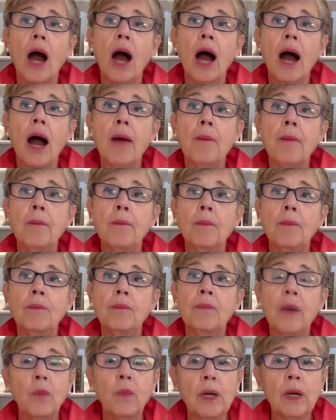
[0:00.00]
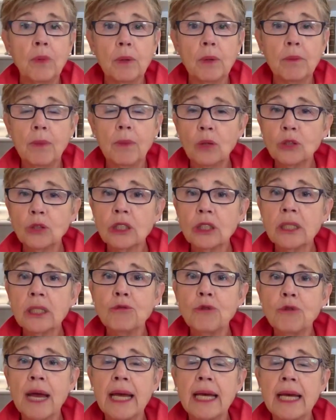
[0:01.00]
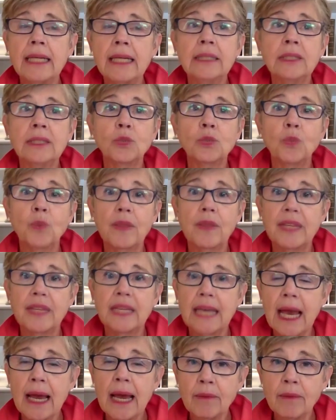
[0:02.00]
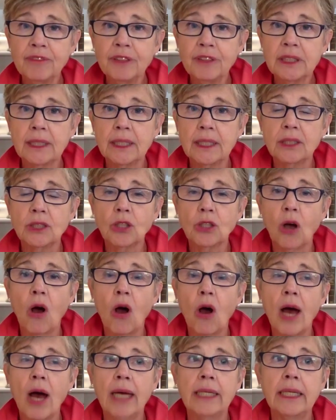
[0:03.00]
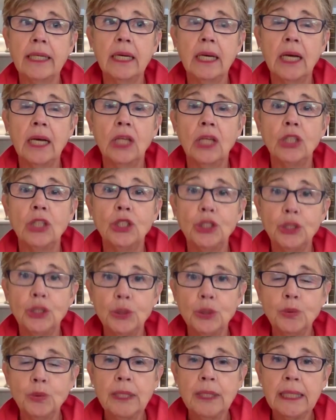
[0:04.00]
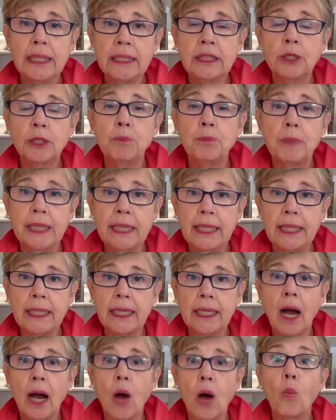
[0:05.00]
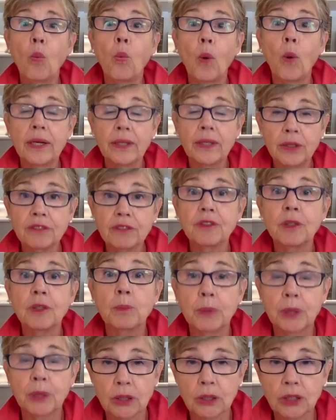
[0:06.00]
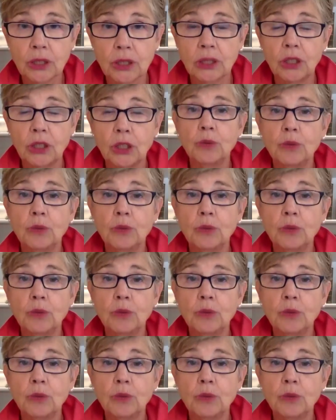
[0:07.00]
um, that we were mostly raised with the emphasis on you need to be a wonderful person.